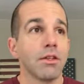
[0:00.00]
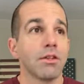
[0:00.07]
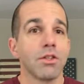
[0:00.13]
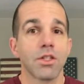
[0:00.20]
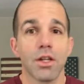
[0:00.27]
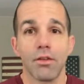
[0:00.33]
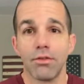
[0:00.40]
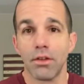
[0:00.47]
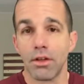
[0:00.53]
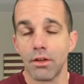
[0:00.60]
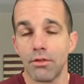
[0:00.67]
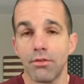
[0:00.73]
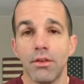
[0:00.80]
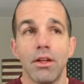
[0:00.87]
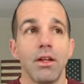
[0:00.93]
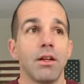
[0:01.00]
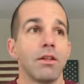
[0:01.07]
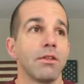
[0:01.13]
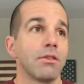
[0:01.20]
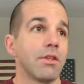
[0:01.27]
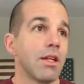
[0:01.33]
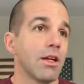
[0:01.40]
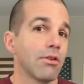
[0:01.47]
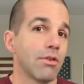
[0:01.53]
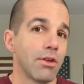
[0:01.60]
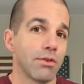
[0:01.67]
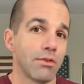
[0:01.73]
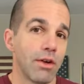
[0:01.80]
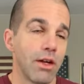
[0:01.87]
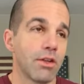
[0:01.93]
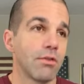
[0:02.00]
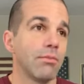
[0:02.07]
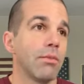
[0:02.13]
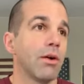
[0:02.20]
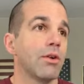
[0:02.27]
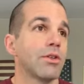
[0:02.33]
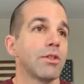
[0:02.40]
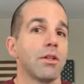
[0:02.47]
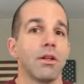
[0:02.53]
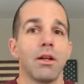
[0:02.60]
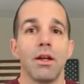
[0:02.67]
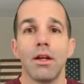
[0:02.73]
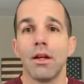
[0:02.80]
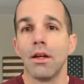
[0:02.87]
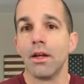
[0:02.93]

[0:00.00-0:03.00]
it's shuffling your feet, it's decreased range of motion.